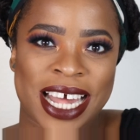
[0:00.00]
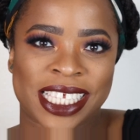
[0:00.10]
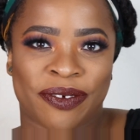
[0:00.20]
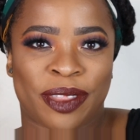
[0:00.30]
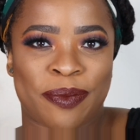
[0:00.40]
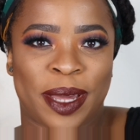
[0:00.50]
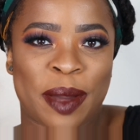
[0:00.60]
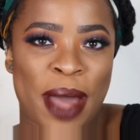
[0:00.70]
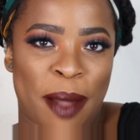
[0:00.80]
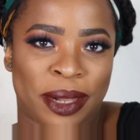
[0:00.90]
So that's it for the
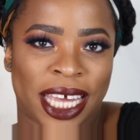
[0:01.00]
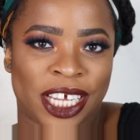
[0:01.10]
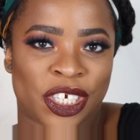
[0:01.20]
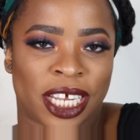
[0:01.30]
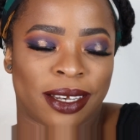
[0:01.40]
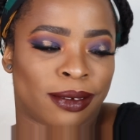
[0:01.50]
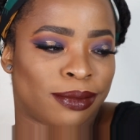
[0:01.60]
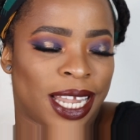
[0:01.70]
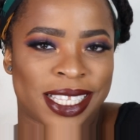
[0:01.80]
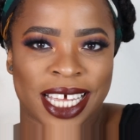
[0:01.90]
makeup
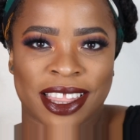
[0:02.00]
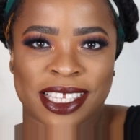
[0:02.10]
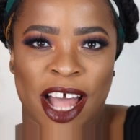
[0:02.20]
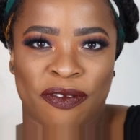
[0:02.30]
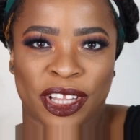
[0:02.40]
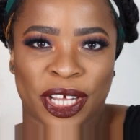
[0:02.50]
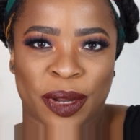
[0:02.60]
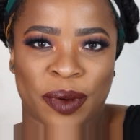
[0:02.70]
application. Let's get this outfit